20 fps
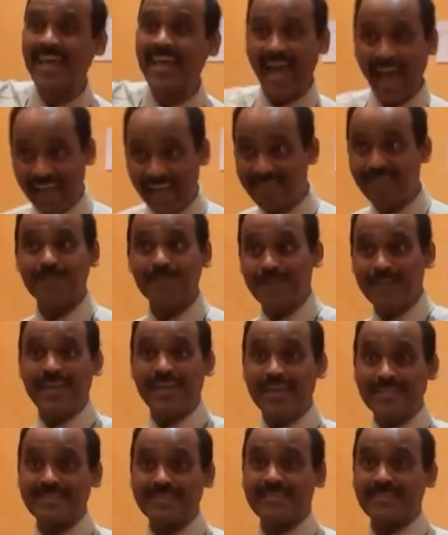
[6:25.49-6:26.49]
as if
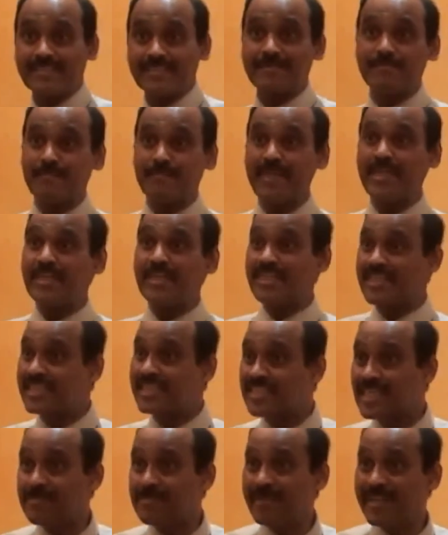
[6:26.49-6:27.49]
it's being
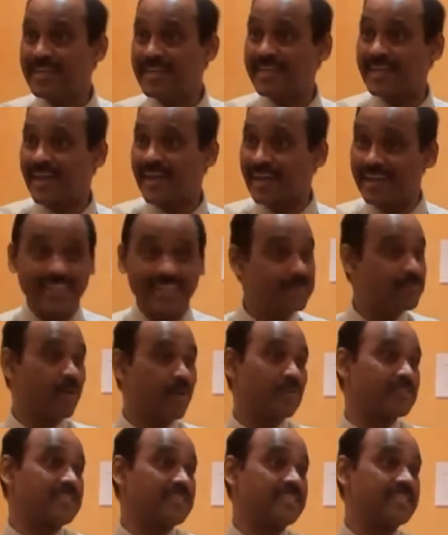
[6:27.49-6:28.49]
discriminated against
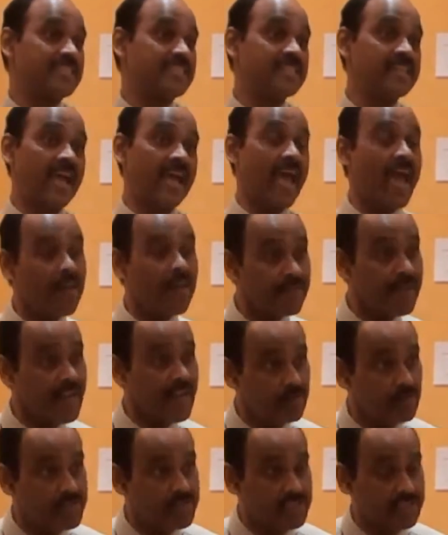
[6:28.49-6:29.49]
because they didn't have
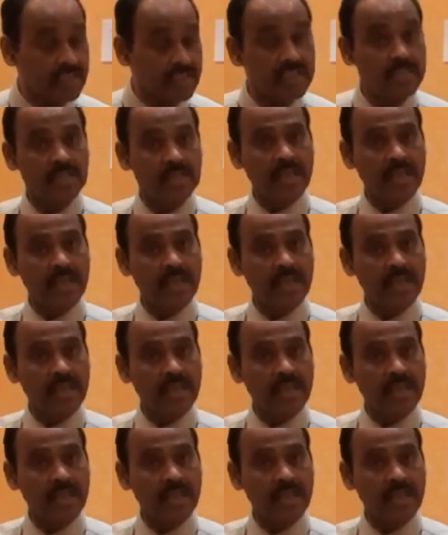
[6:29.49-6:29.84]
adversity.